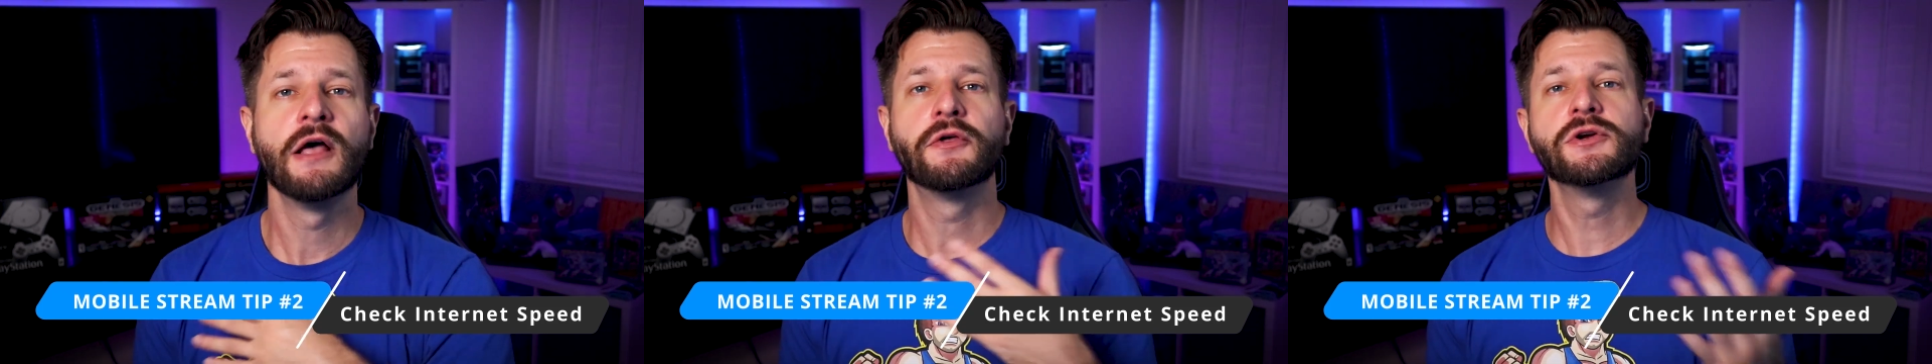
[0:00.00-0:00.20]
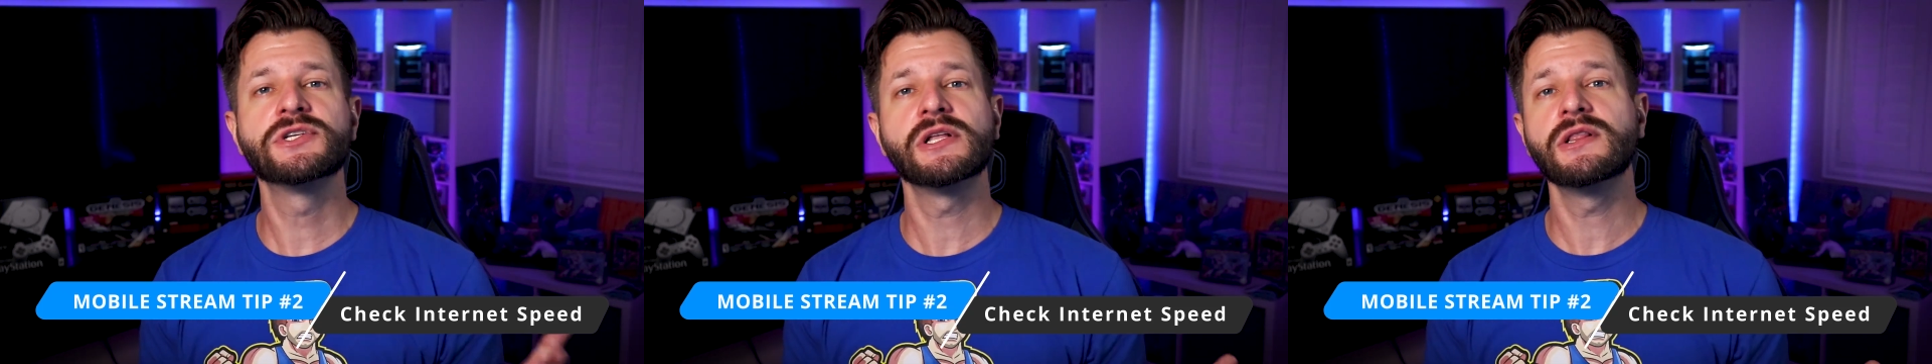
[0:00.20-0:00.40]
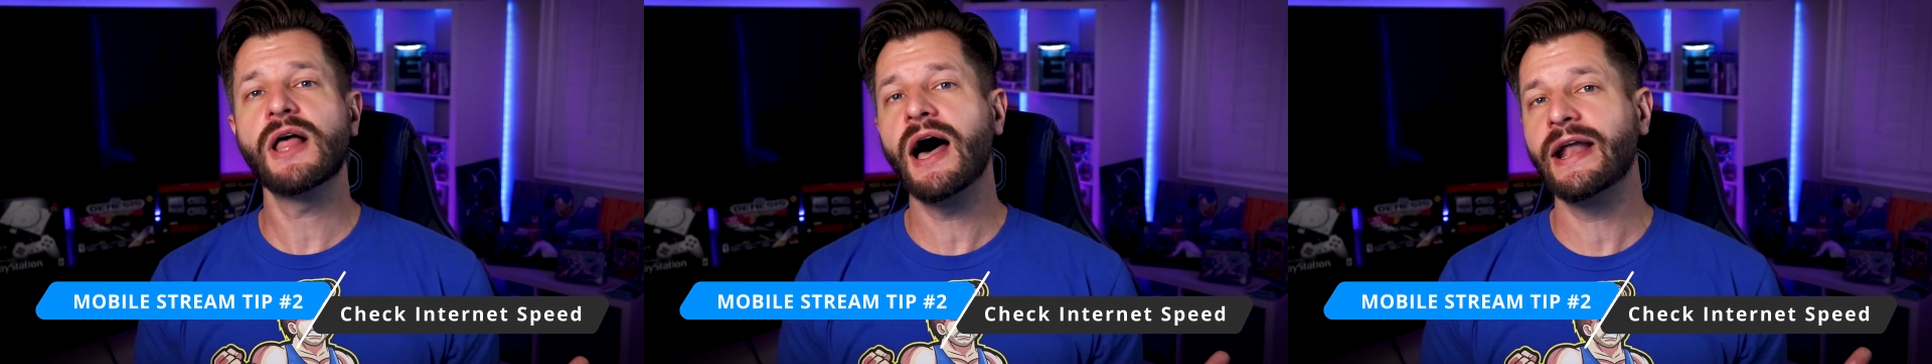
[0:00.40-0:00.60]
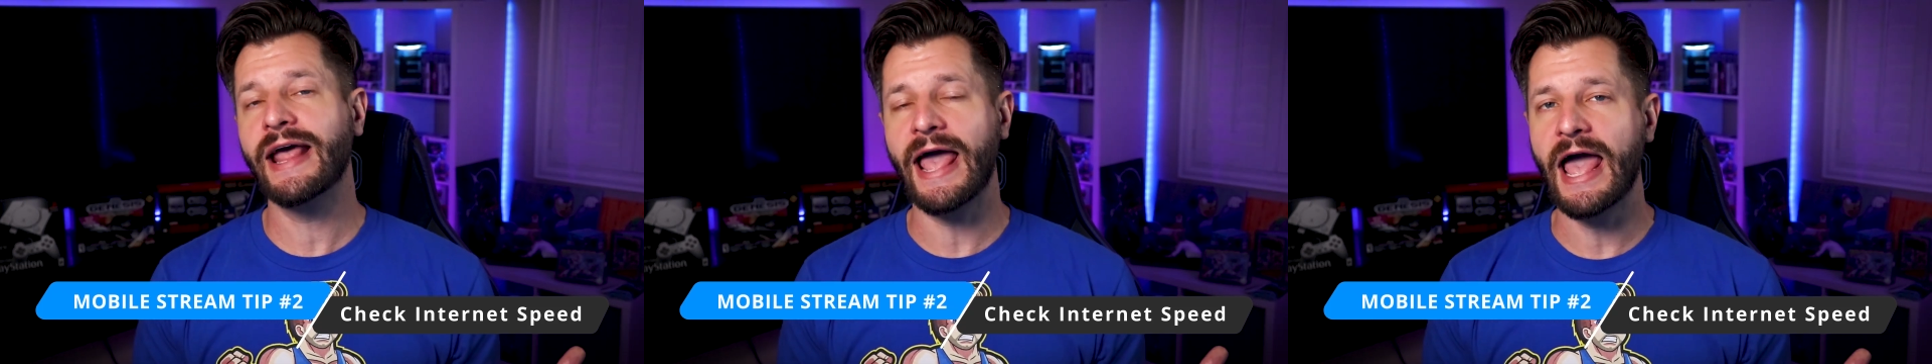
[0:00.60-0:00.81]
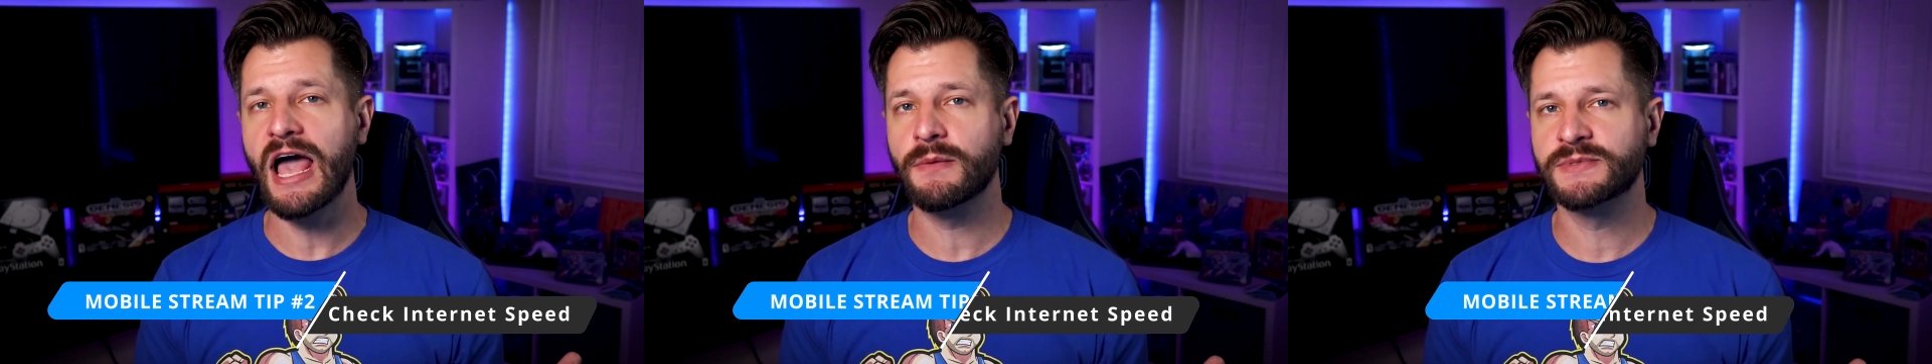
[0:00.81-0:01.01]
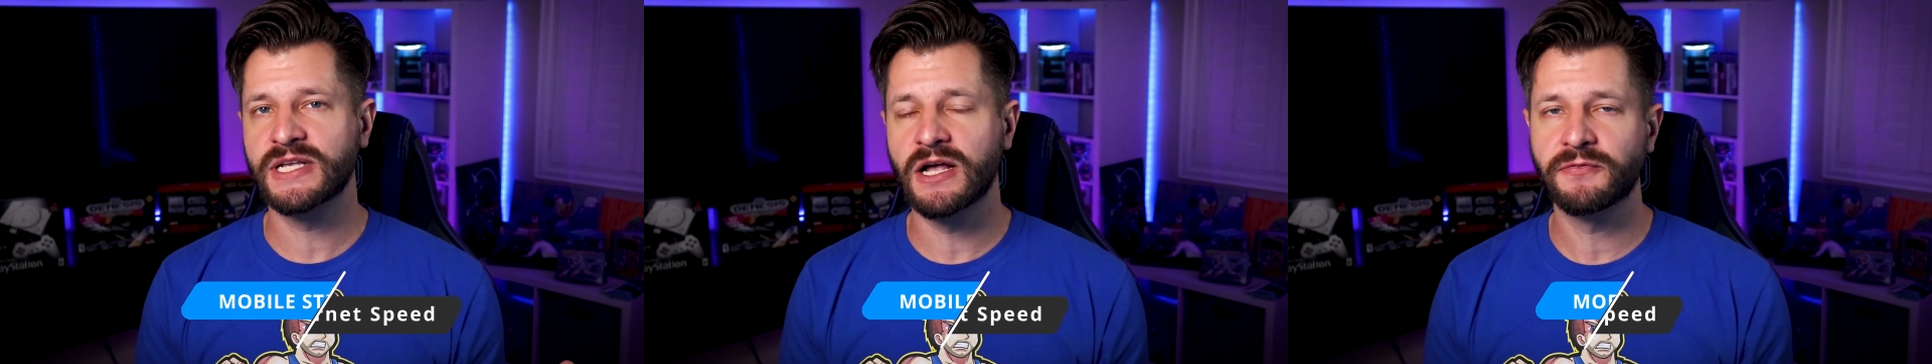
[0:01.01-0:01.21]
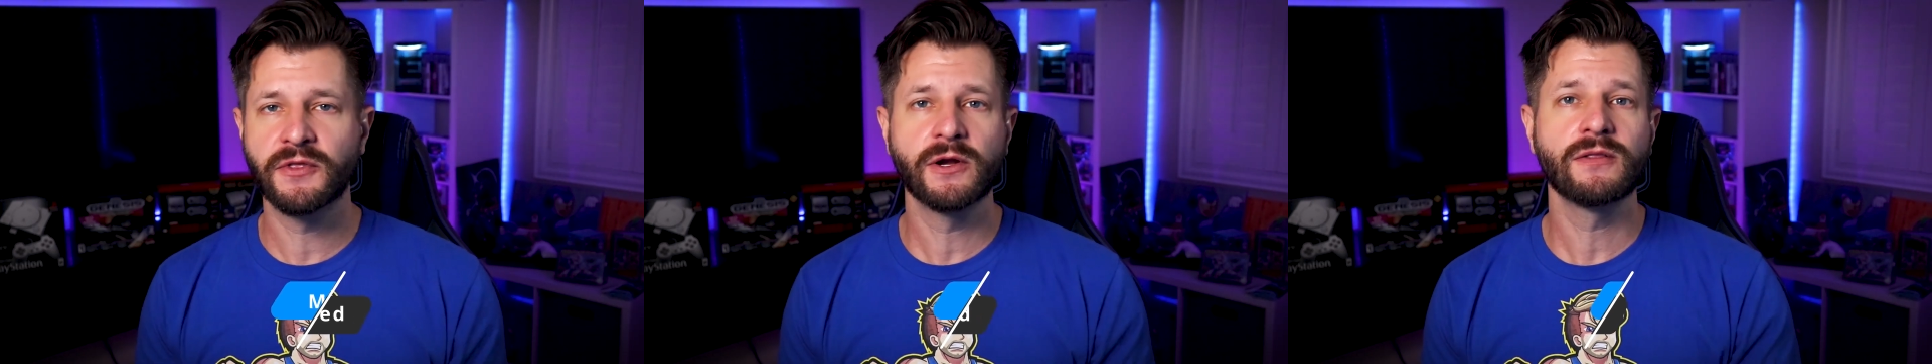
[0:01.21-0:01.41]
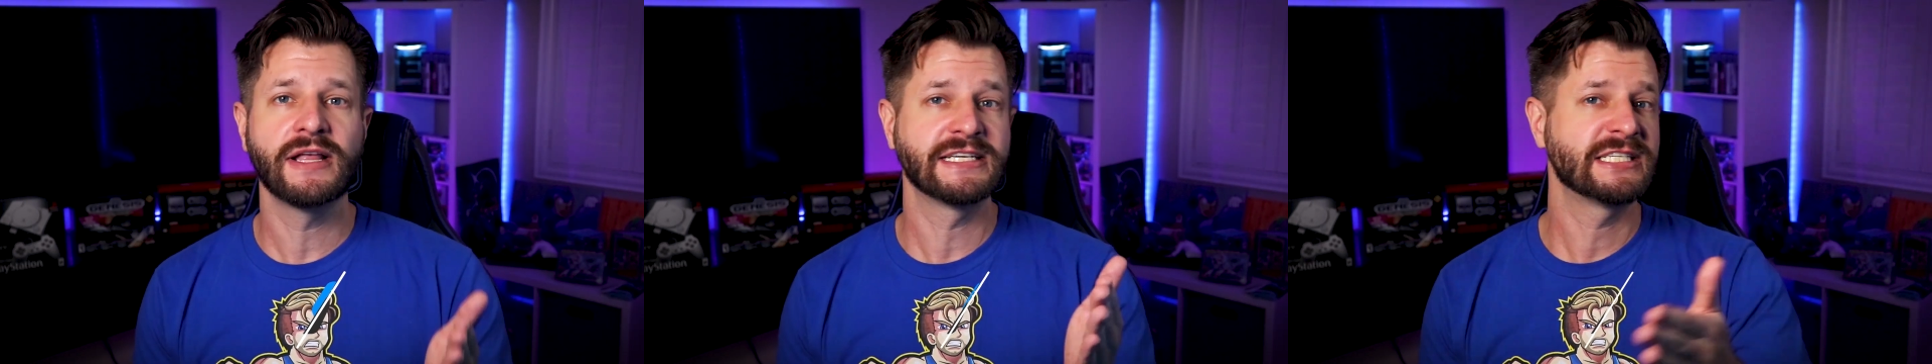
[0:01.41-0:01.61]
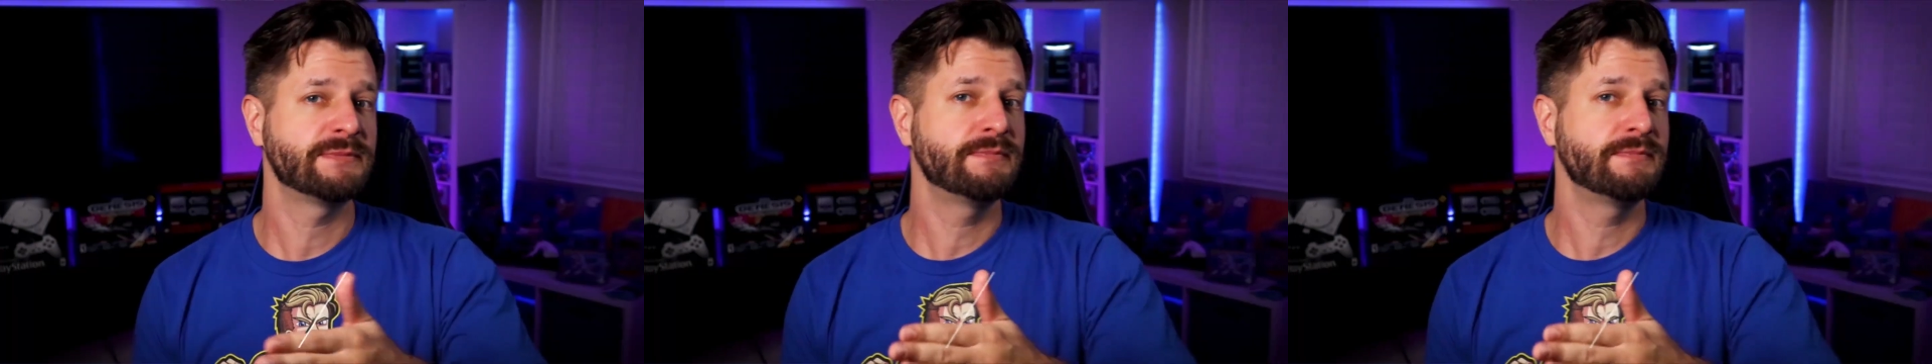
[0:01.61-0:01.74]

There's a lot of apps out there like